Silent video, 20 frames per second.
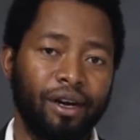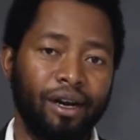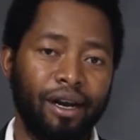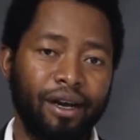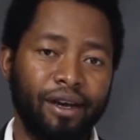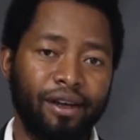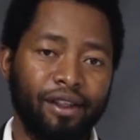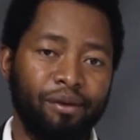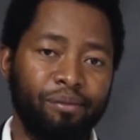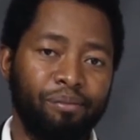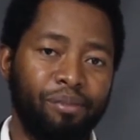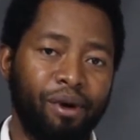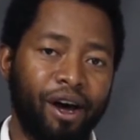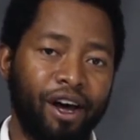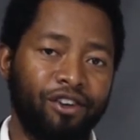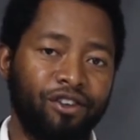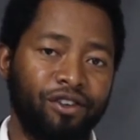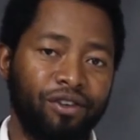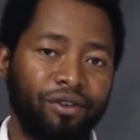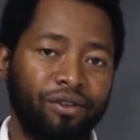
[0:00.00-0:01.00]
click the
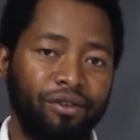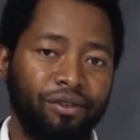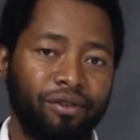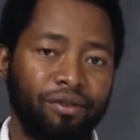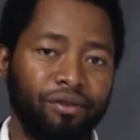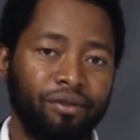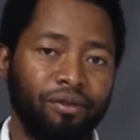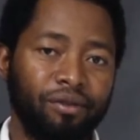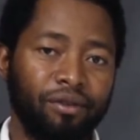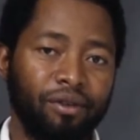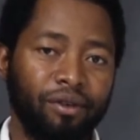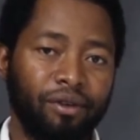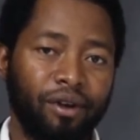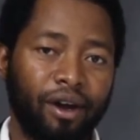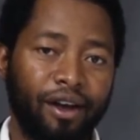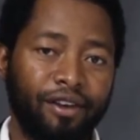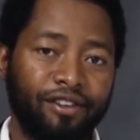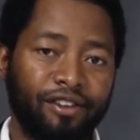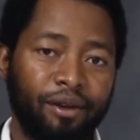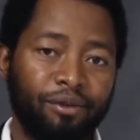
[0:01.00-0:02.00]
button
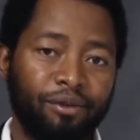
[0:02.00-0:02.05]
and